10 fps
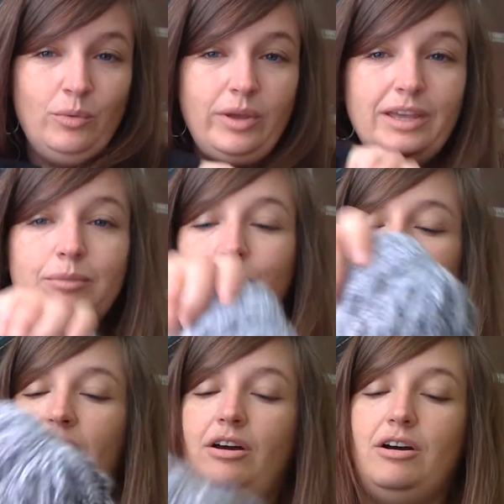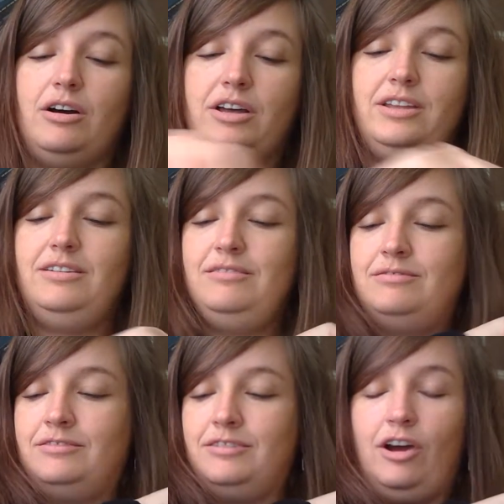We can put it on
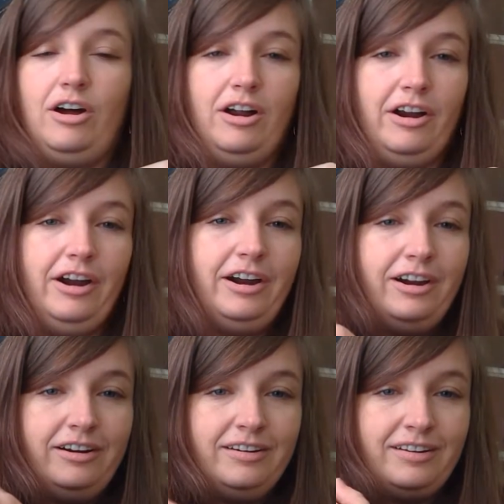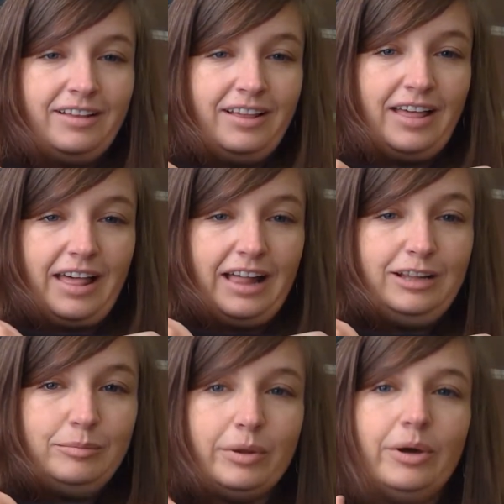our
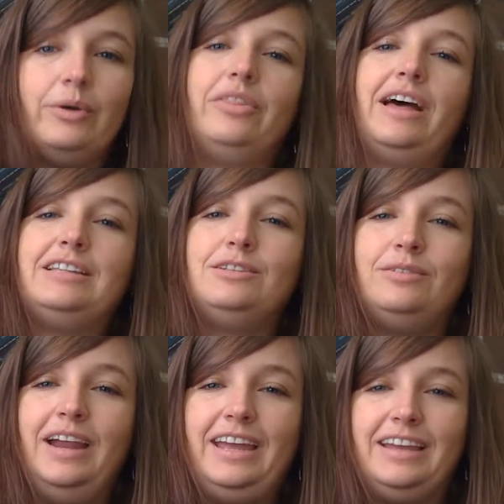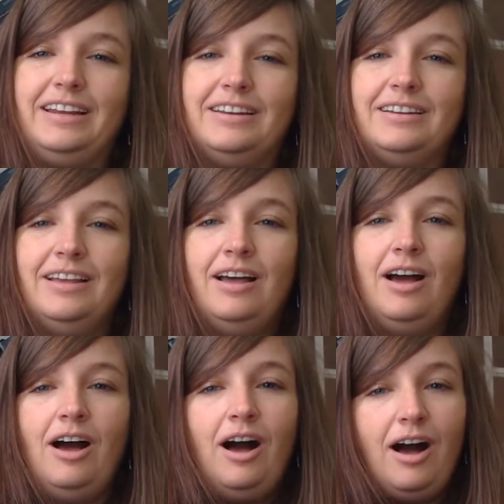elbow. That's right.
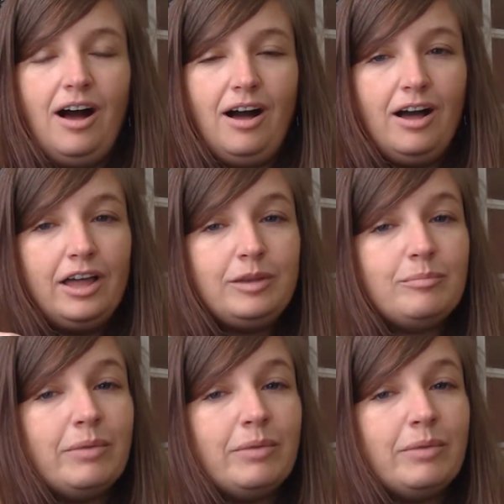On